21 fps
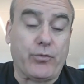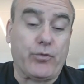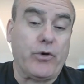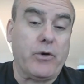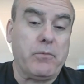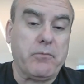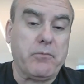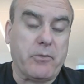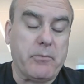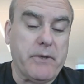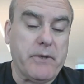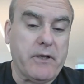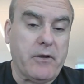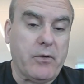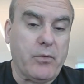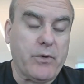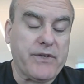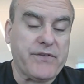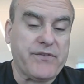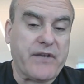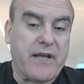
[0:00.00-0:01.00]
rumor mill
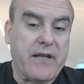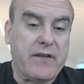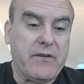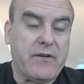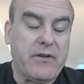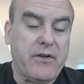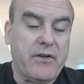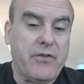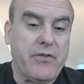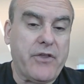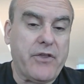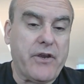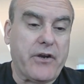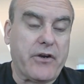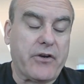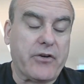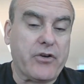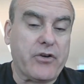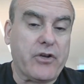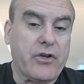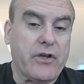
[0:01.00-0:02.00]
was that
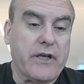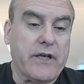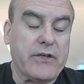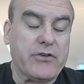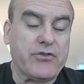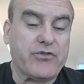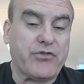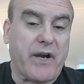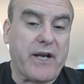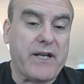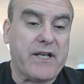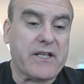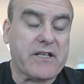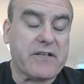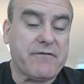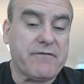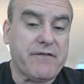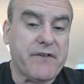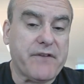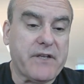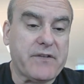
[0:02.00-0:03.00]
they're trying to
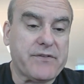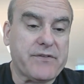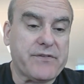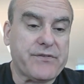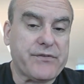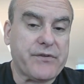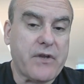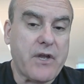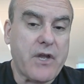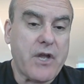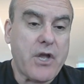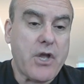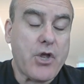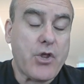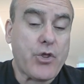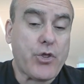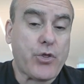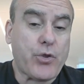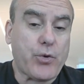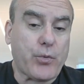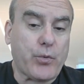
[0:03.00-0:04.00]
convince
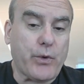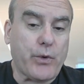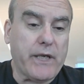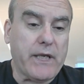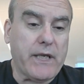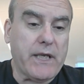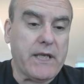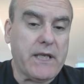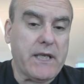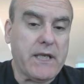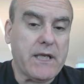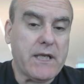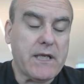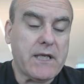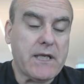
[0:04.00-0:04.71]
three